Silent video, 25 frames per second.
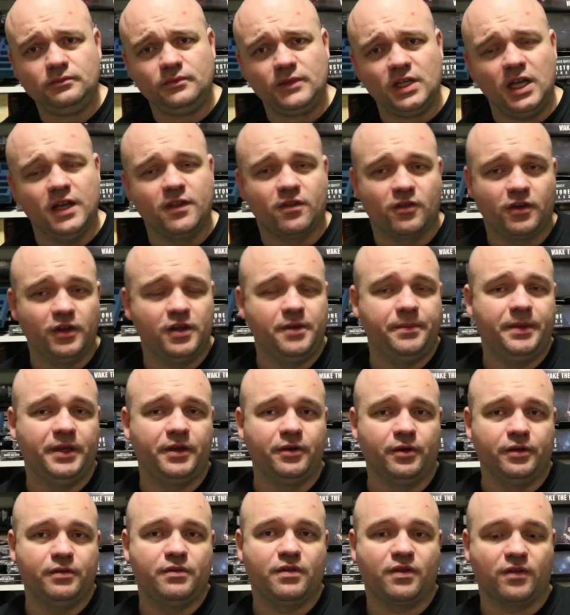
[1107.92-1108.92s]
It's going to be
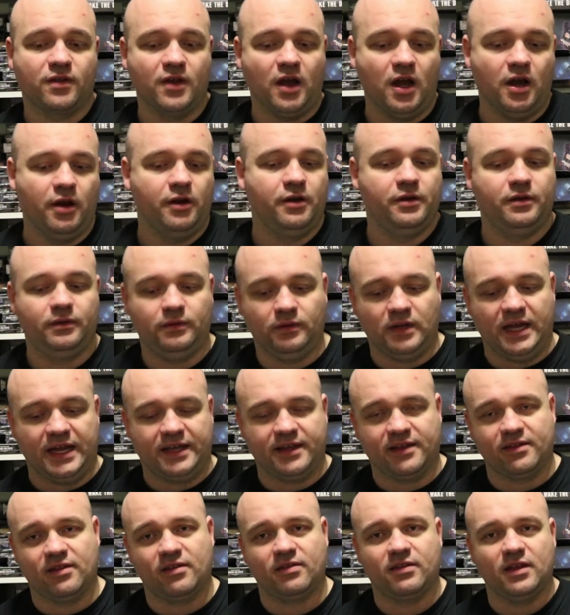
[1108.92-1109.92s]
good. So, like,
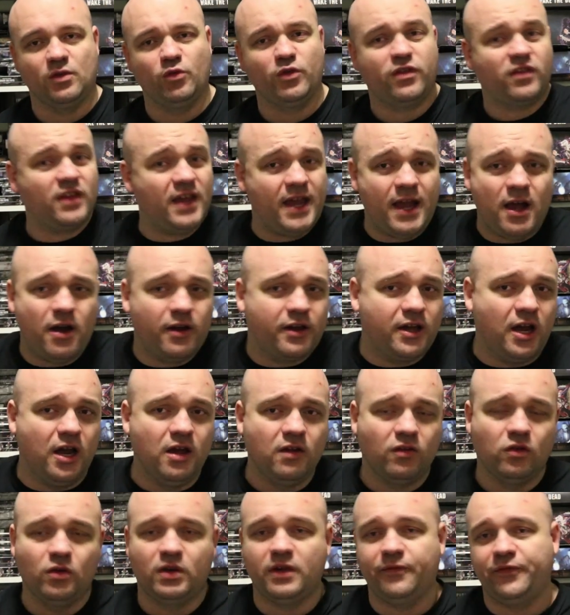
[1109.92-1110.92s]
as I said, we'll see how it
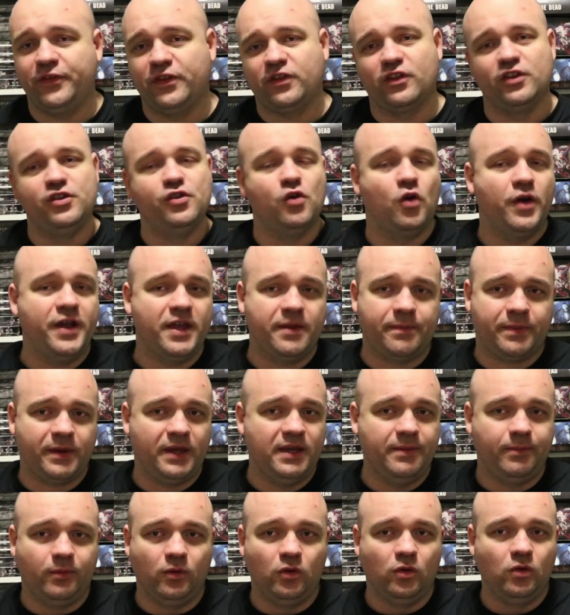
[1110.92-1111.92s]
goes. Look, if it's annoying
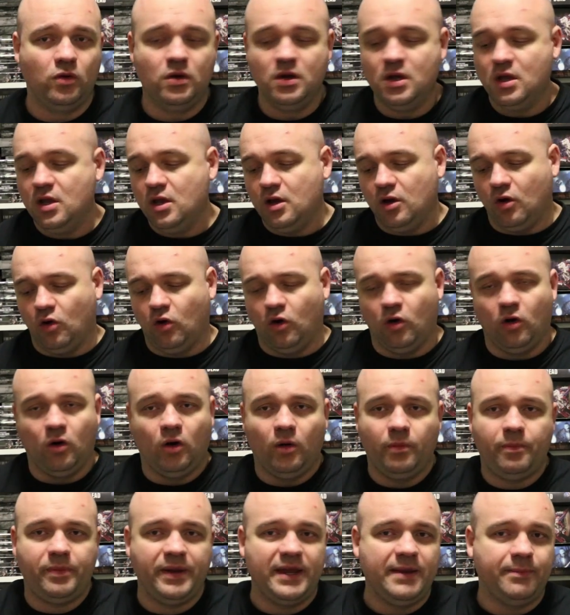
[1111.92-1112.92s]
people
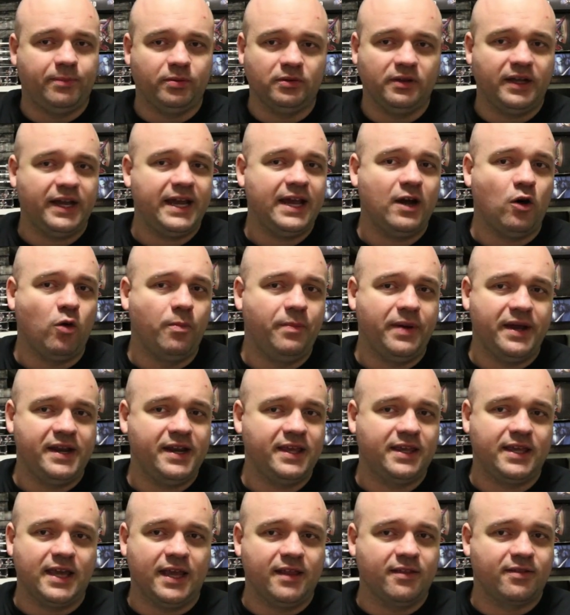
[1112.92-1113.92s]
or people are hell-bent
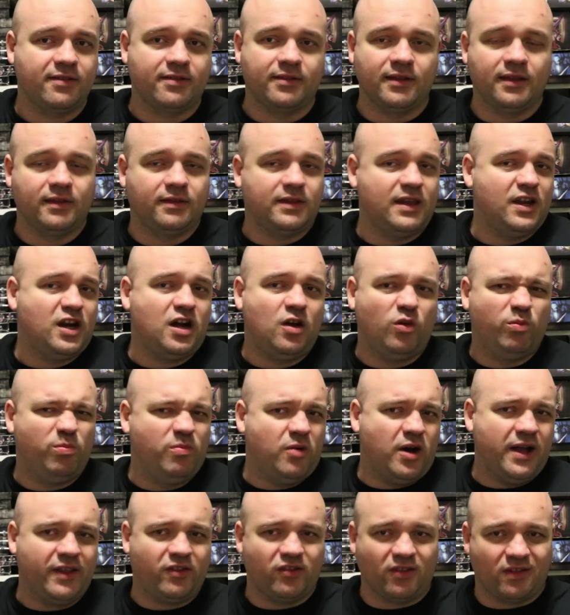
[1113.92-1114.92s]
against it, then I
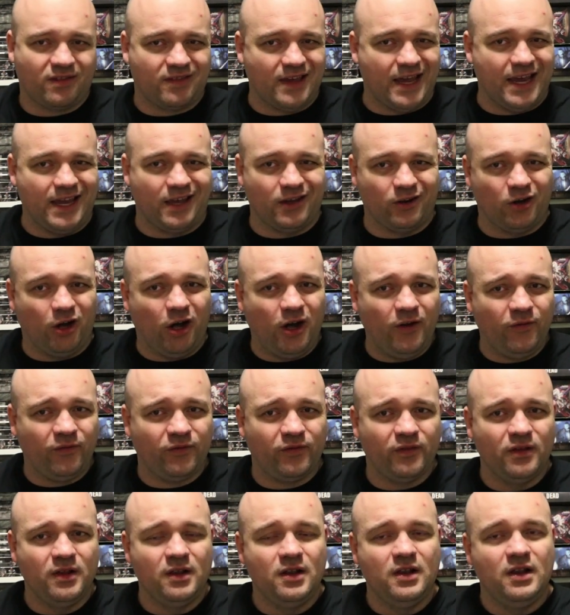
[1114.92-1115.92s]
might just take it
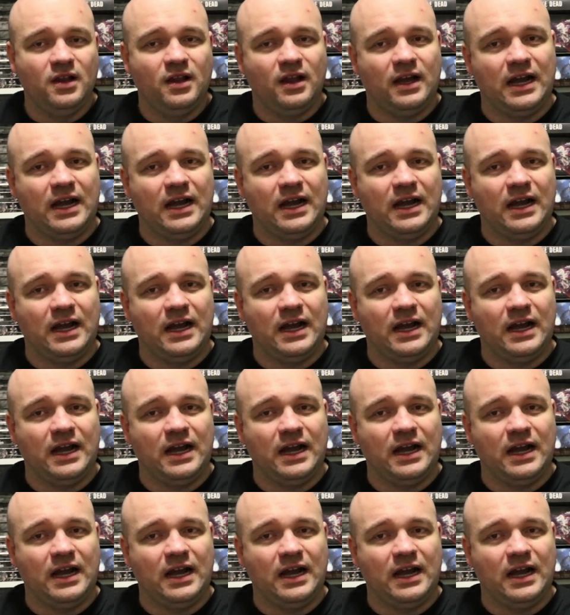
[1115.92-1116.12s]
off.